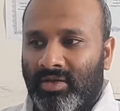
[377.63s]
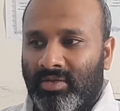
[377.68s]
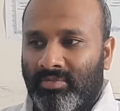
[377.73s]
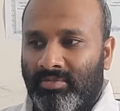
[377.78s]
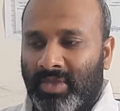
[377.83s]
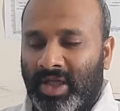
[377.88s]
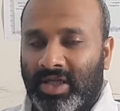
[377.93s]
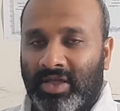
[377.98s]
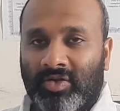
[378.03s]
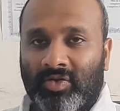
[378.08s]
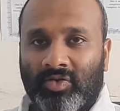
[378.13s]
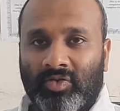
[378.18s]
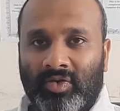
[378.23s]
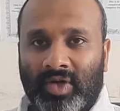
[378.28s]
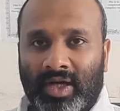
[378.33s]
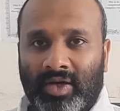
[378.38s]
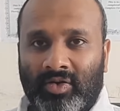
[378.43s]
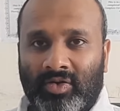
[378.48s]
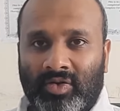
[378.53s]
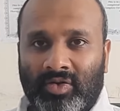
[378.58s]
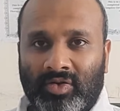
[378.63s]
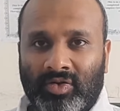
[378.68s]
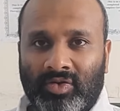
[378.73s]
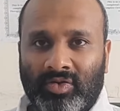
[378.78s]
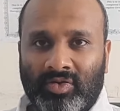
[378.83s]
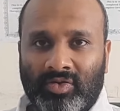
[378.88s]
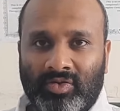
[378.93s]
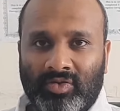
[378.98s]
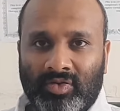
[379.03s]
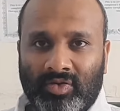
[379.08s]
medical
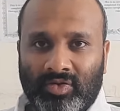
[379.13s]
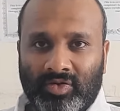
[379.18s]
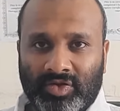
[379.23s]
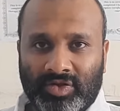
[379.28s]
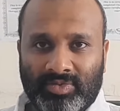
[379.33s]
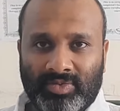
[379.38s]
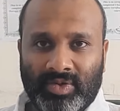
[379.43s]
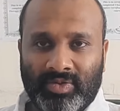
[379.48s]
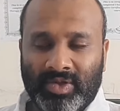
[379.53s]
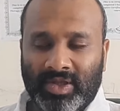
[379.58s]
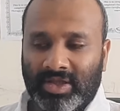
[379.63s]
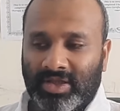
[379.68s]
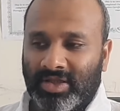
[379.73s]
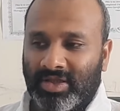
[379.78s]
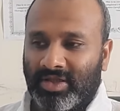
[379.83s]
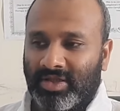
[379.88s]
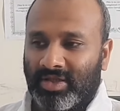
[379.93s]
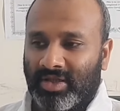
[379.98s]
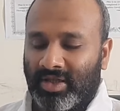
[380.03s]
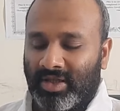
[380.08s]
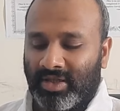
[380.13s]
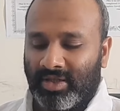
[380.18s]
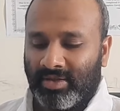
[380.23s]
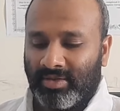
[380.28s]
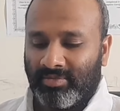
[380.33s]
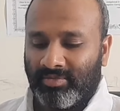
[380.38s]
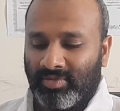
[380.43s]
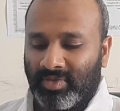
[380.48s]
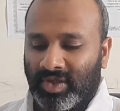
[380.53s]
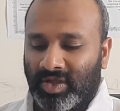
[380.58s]
alcohol or spirit,
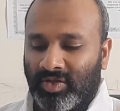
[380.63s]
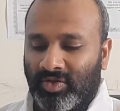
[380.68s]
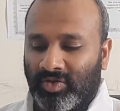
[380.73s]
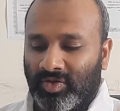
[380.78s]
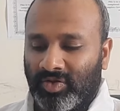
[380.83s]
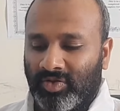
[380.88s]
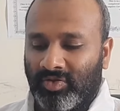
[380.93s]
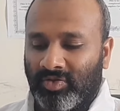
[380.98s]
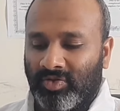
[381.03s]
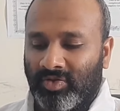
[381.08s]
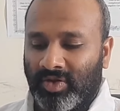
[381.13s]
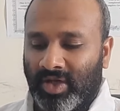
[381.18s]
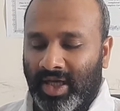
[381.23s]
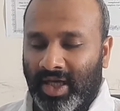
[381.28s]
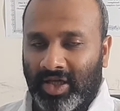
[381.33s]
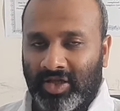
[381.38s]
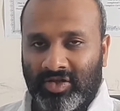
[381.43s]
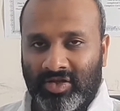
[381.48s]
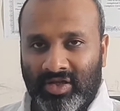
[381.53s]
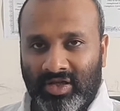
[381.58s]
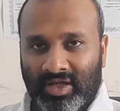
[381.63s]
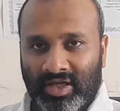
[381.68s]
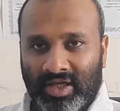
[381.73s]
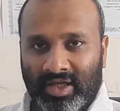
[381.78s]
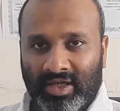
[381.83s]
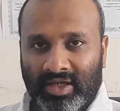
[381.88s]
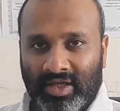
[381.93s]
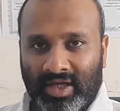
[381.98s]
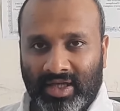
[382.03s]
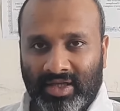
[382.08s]
to actually
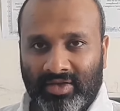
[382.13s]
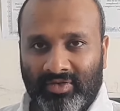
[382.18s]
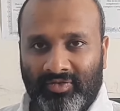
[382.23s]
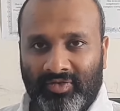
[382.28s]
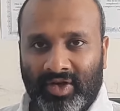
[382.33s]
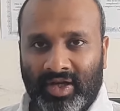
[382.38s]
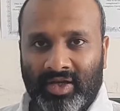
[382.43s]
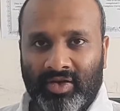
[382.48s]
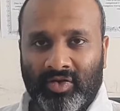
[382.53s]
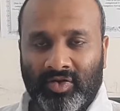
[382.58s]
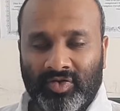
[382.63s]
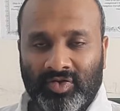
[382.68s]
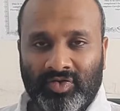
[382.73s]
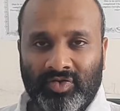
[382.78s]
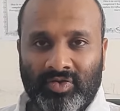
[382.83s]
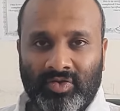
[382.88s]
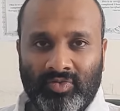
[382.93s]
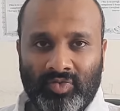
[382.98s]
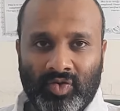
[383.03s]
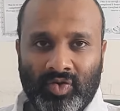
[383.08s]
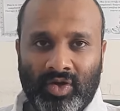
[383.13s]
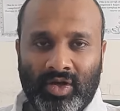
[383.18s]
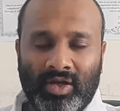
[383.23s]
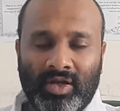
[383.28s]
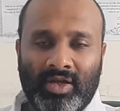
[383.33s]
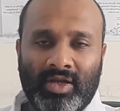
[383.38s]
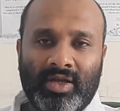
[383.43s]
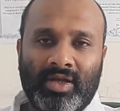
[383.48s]
ignite the fire onto the wool.